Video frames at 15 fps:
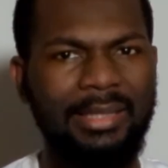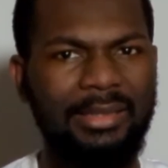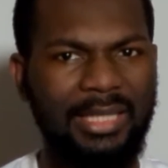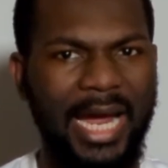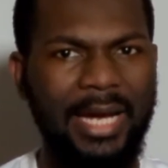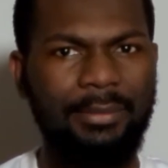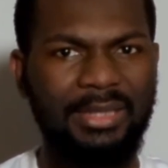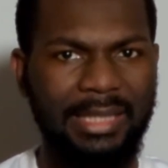
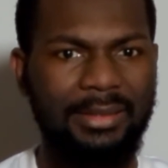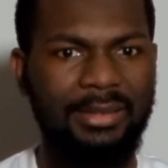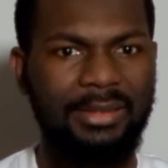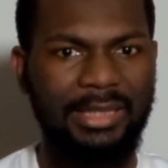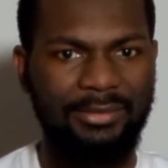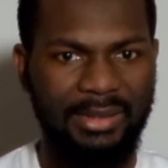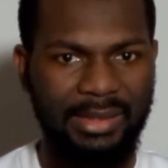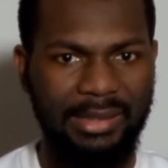time
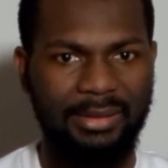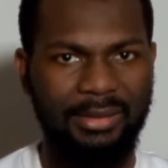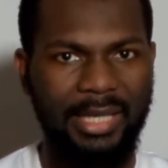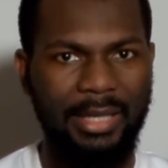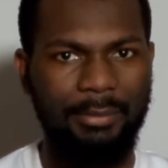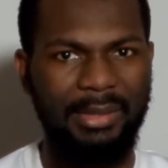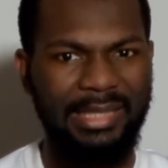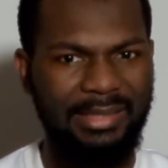sensitive
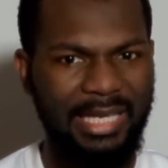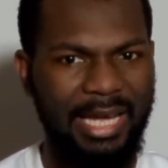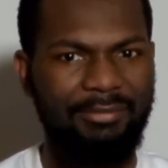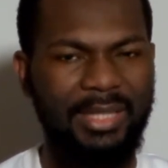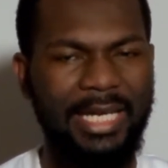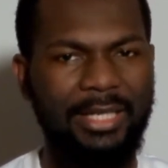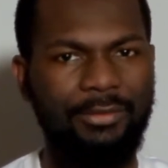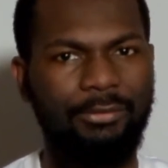system is
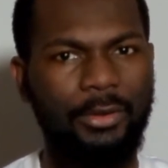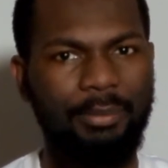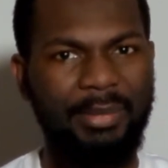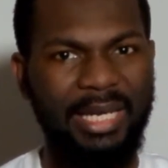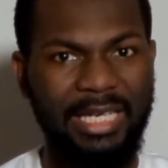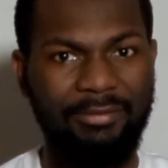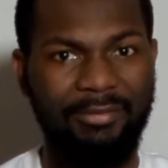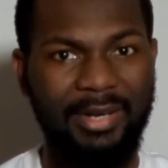evident from
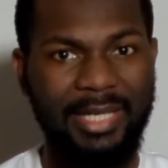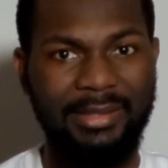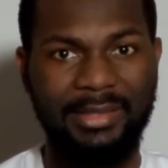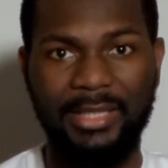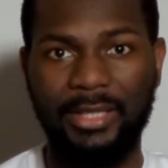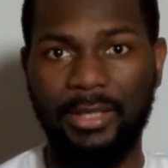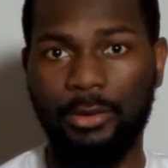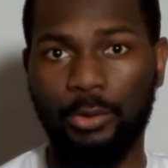
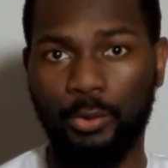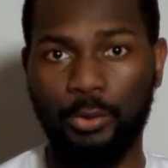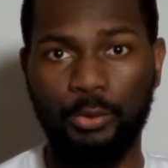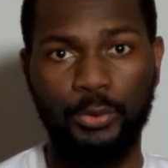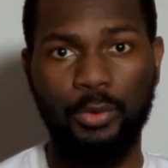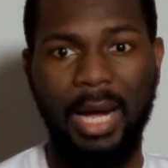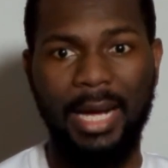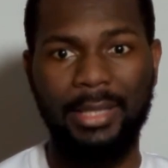infancy through
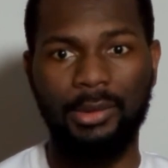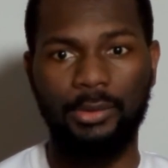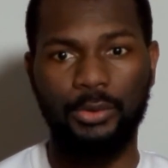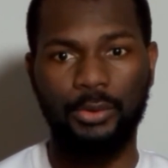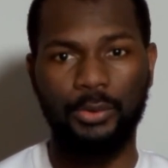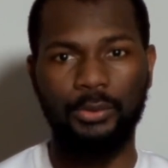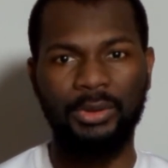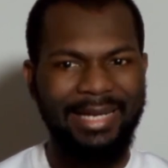to
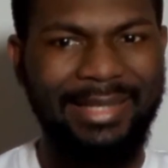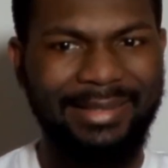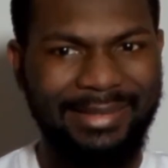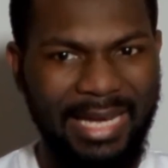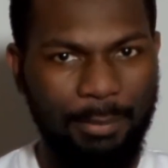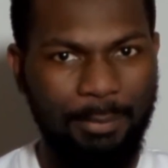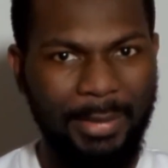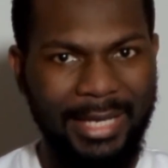adulthood, its
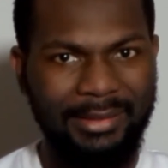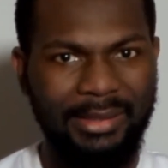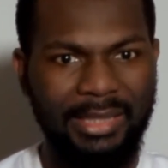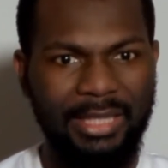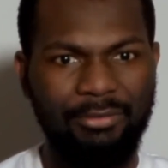capacity,